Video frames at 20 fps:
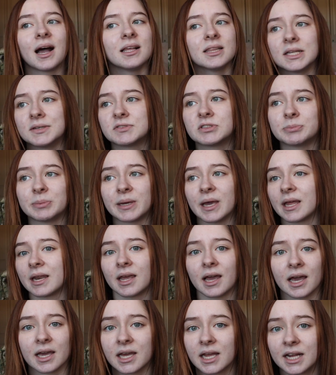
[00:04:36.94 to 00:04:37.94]
I love spaghetti.
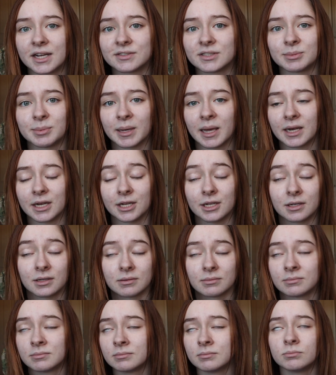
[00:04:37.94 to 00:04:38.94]
I could have spaghetti
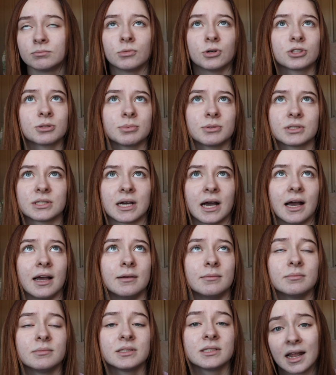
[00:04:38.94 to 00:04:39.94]
multiple
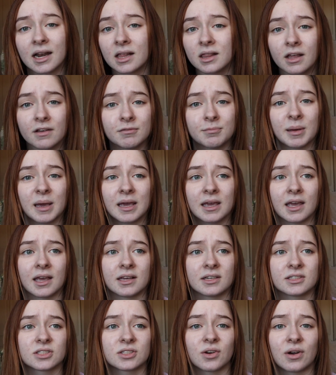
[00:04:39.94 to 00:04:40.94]
times, and I love
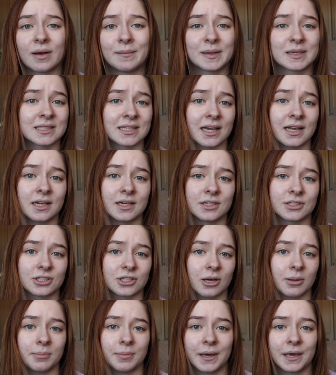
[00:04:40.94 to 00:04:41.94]
baking, so I'm excited to
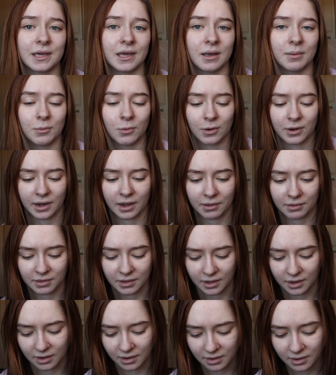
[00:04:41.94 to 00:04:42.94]
start baking more down
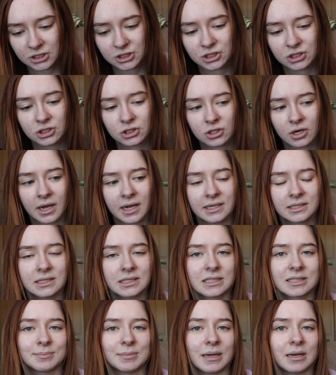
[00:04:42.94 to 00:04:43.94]
there and just trying to
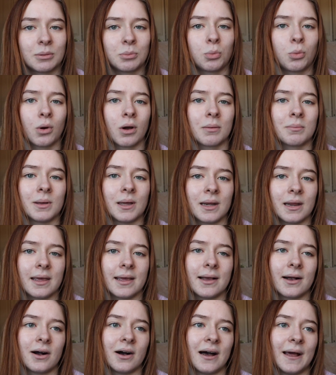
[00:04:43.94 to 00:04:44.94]
spend more money
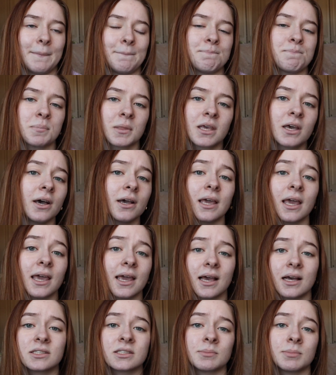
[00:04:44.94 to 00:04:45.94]
on cooking
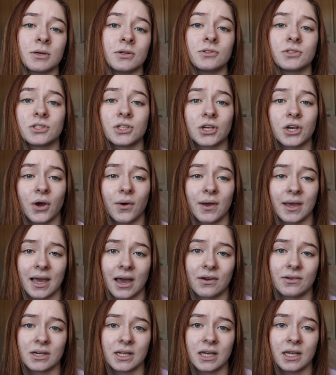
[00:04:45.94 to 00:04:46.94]
as opposed to going
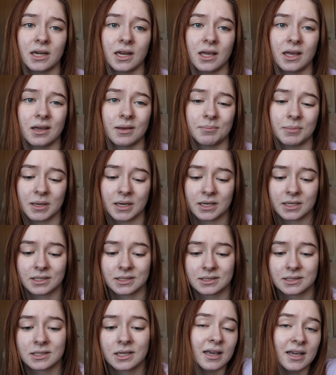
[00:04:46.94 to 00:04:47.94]
out and eating,
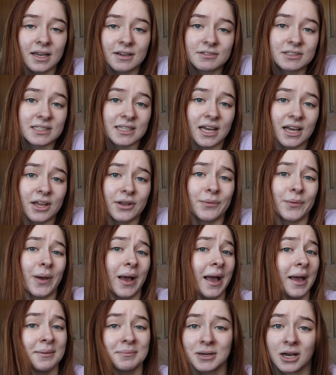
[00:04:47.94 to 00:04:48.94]
because like I've said,
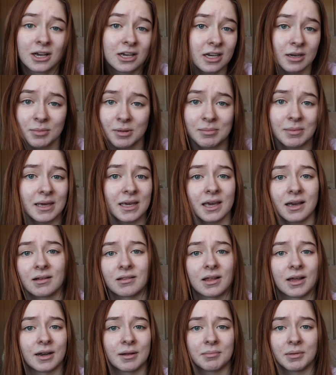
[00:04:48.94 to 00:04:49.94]
I'm not going to be making a
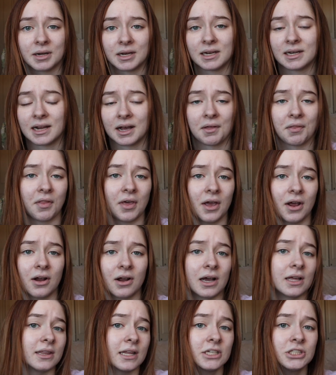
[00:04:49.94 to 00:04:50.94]
lot of money down there
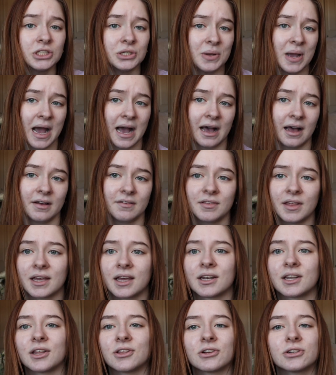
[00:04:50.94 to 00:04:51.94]
unless you have like
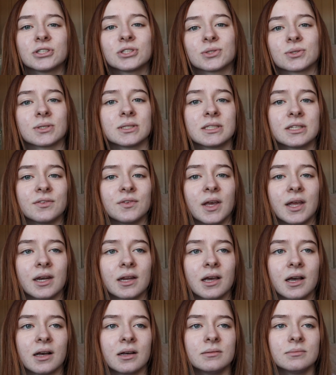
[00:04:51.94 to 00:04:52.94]
another source of
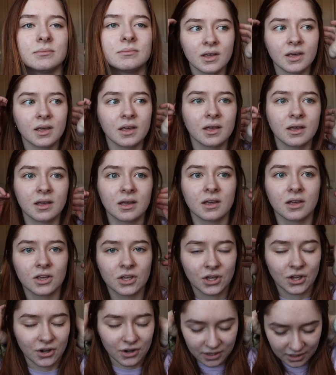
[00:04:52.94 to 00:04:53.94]
income.
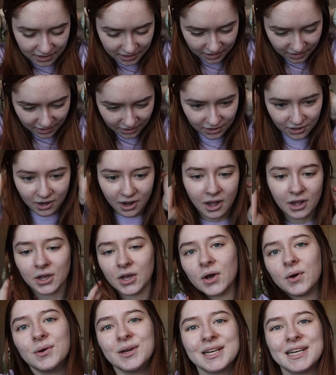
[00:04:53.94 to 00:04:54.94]
You're not
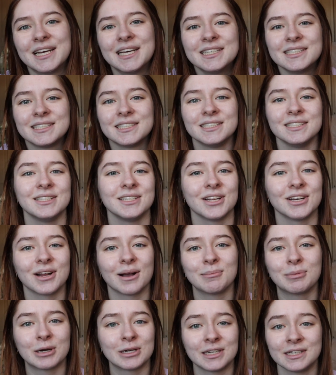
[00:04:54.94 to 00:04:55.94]
going you're
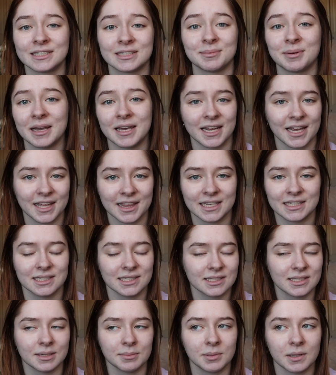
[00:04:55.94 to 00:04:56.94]
not participating in the
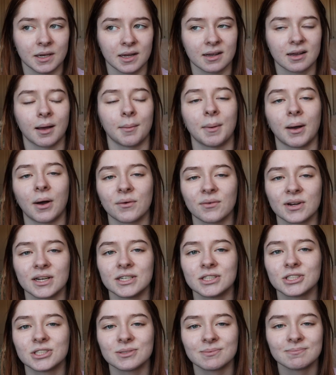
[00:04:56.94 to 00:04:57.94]
DCP to come out
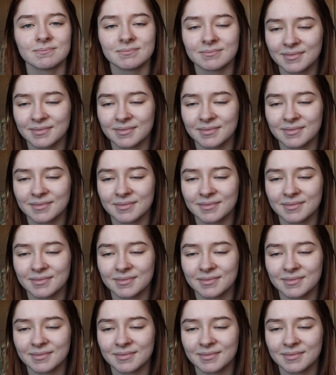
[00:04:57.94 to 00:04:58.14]
rich.